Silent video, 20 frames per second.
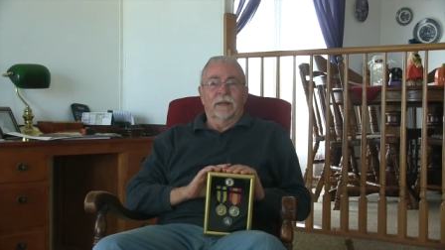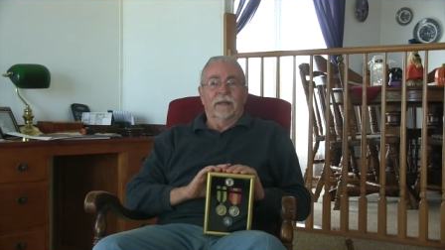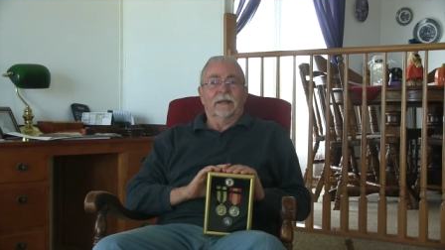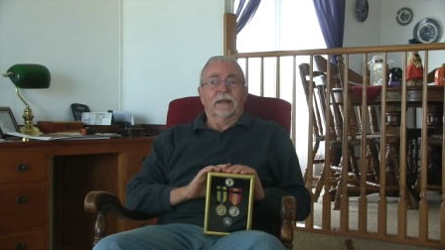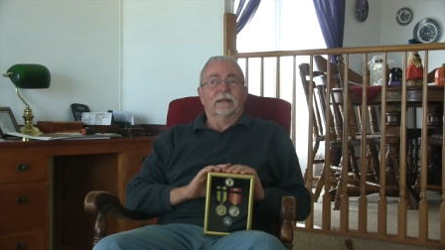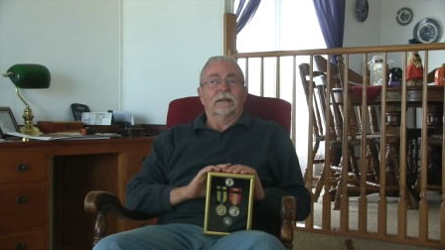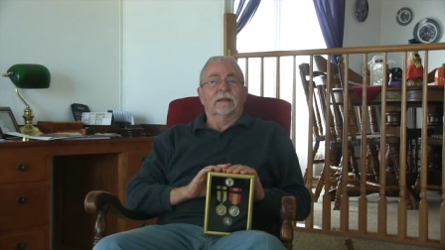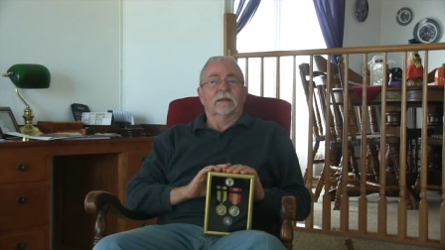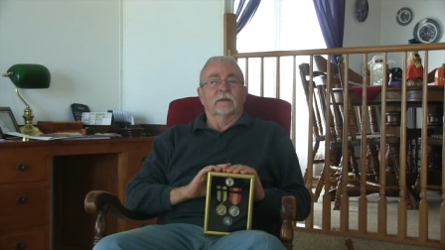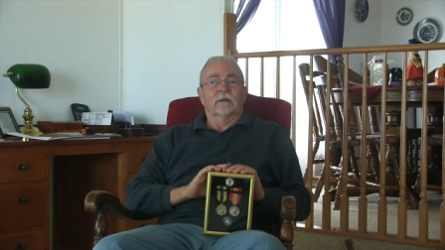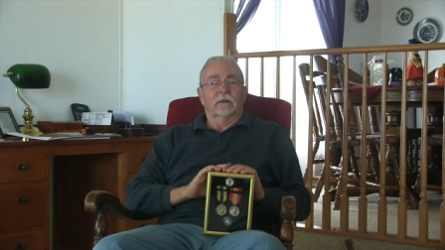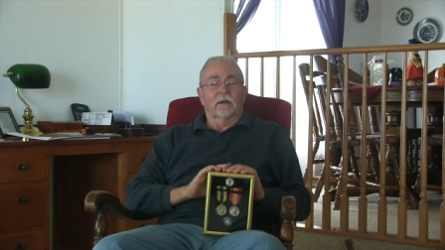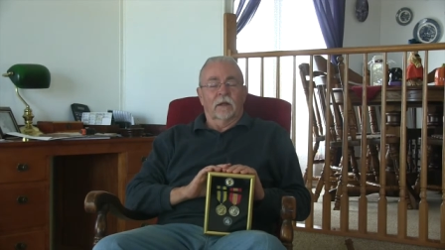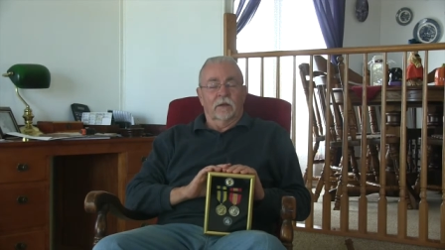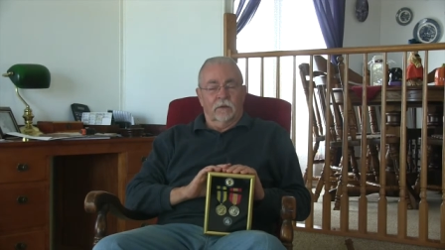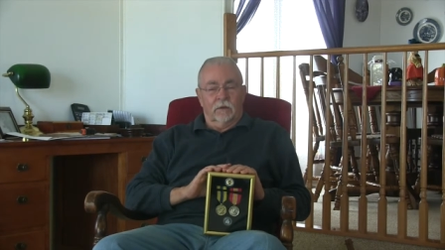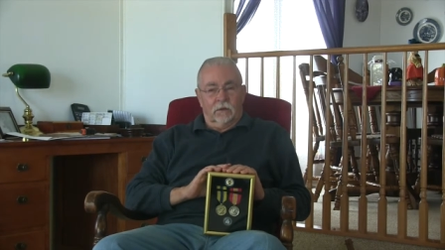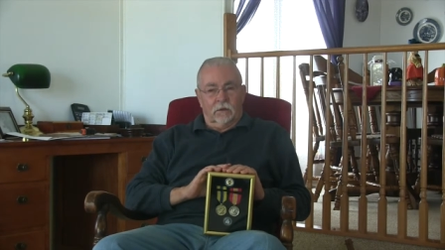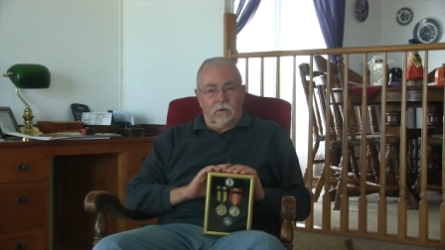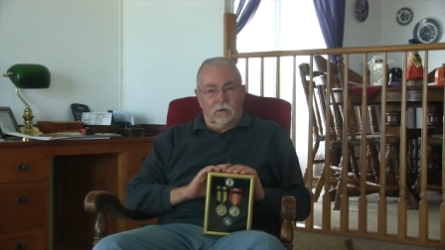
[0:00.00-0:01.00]
I got
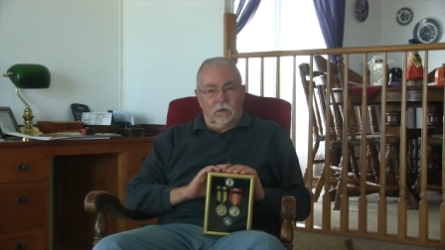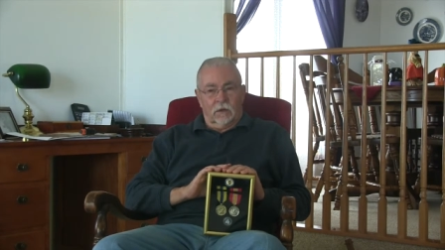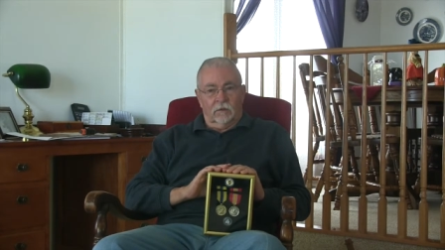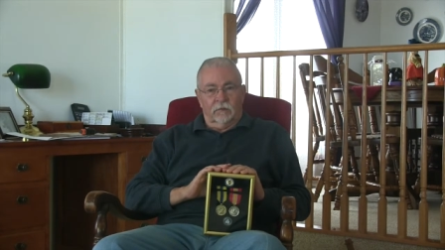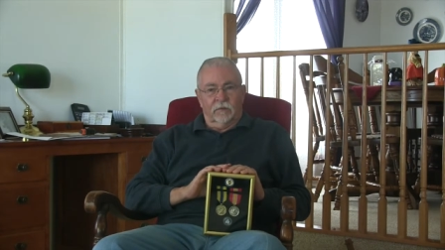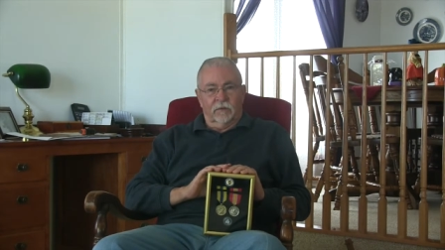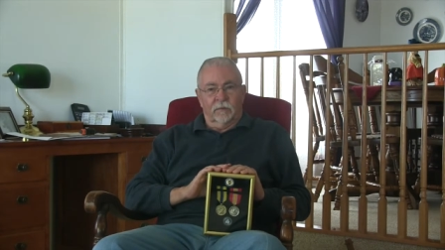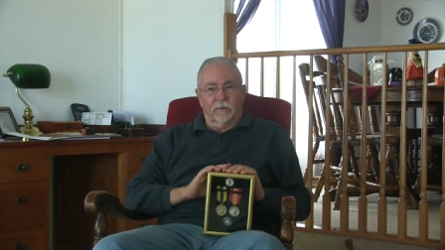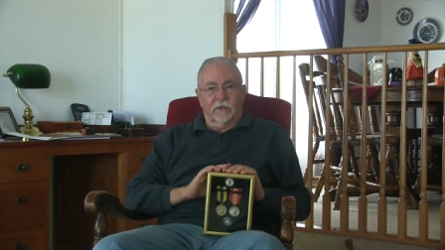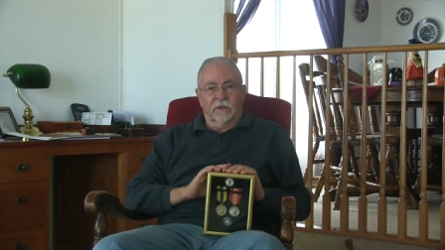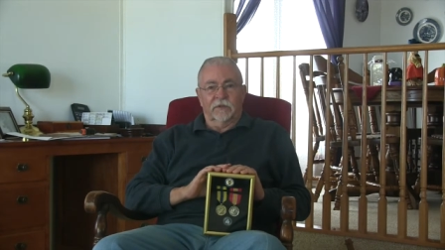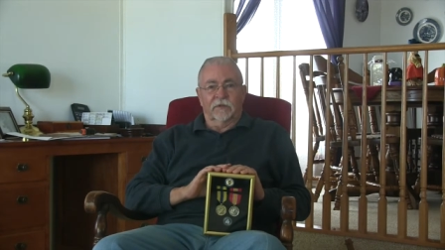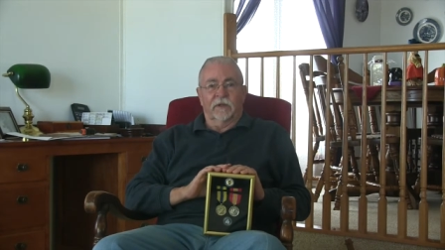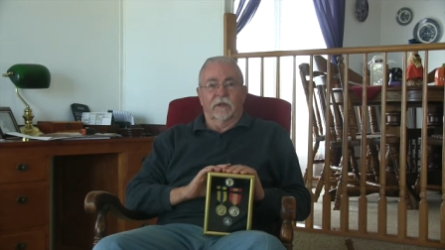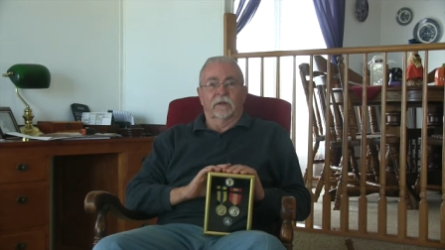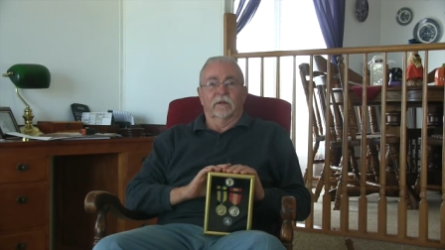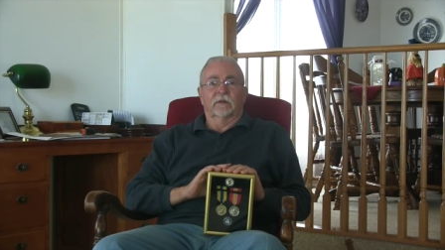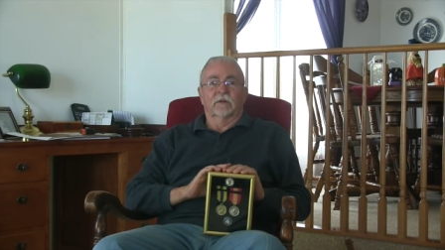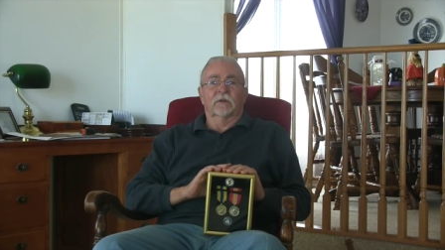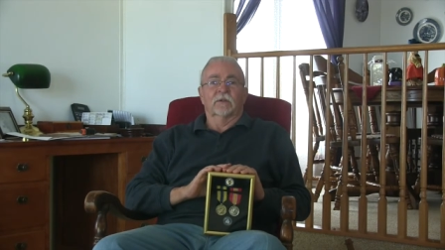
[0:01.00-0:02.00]
another call from the
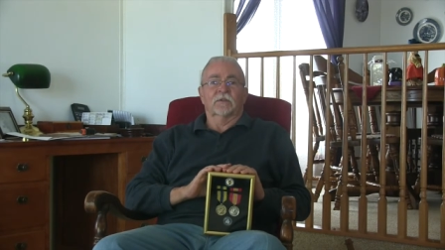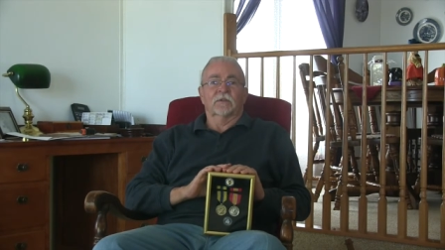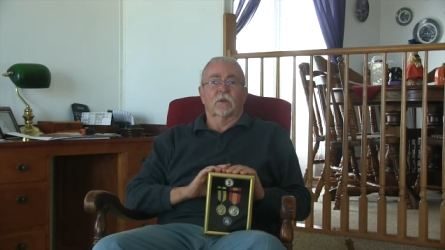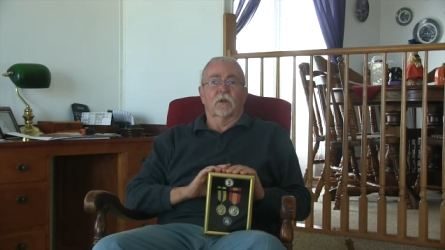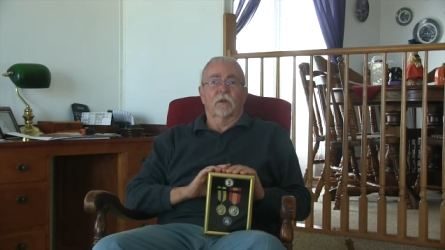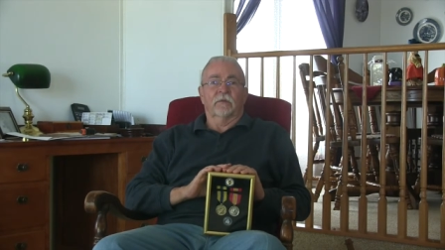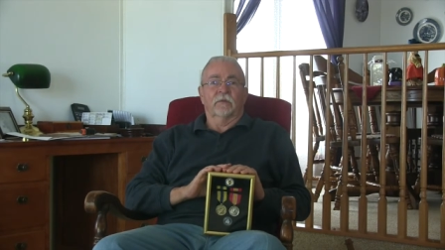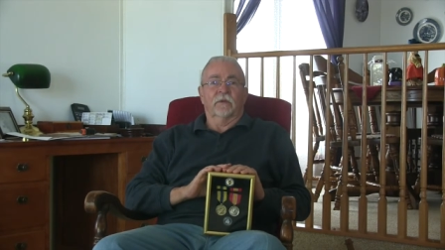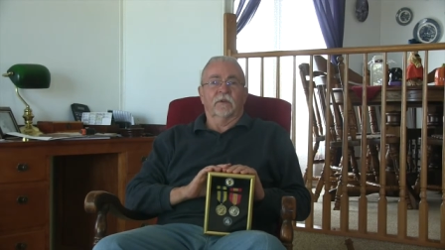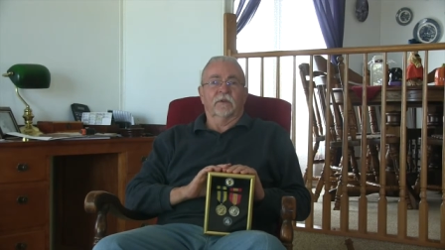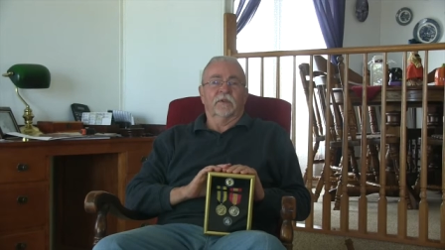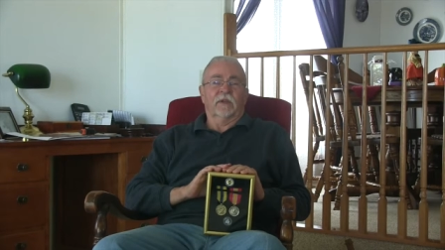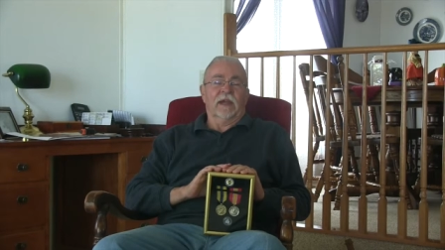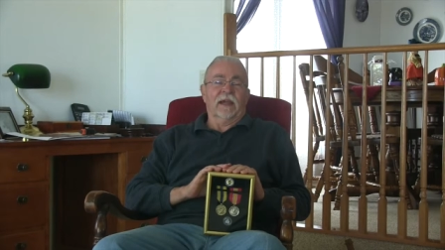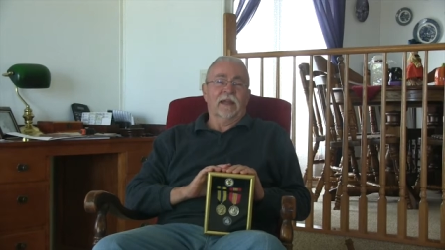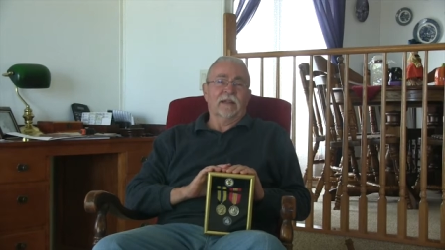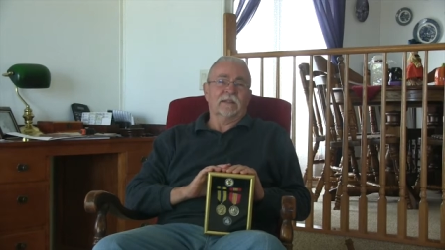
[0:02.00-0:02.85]
senator's office